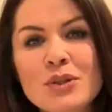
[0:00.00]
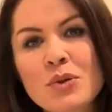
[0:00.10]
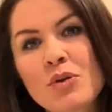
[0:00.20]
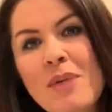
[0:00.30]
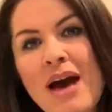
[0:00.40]
to
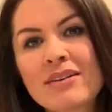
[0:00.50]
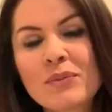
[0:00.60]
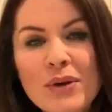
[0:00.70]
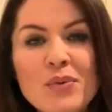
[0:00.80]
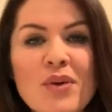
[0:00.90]
talk about
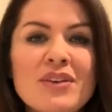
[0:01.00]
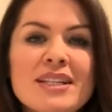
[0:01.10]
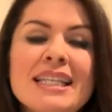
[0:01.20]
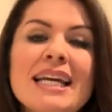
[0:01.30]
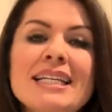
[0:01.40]
Wind
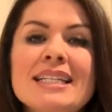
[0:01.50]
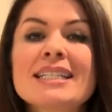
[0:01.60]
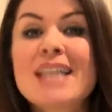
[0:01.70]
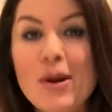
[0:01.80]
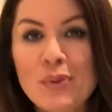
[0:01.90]
River's
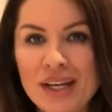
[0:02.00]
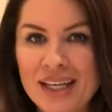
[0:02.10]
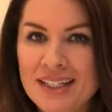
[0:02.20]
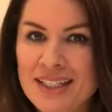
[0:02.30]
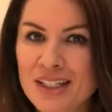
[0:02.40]
latest
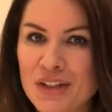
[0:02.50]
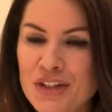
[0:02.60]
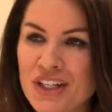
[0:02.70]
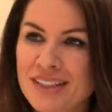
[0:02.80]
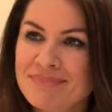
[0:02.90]
networking
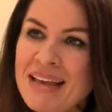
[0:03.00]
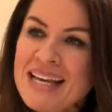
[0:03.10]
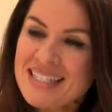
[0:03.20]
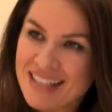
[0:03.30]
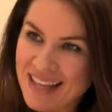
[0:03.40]
solution.
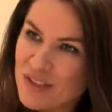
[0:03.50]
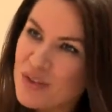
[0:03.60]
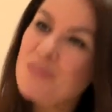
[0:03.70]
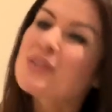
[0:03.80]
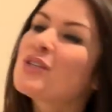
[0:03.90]
So thanks for
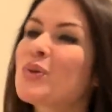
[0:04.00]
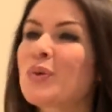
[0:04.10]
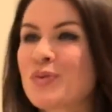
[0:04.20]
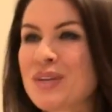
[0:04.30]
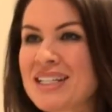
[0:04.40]
coming to talk with me